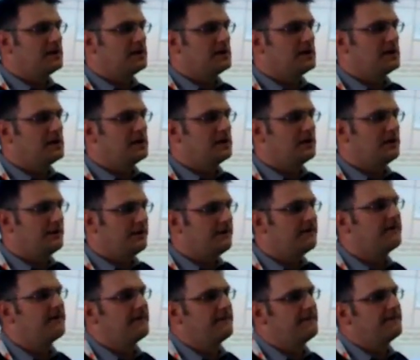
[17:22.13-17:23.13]

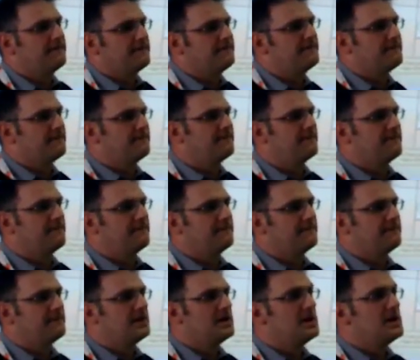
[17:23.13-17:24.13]
group,
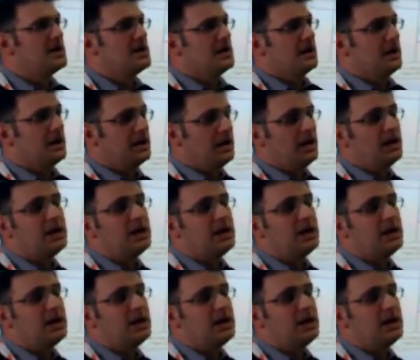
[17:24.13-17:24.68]
it,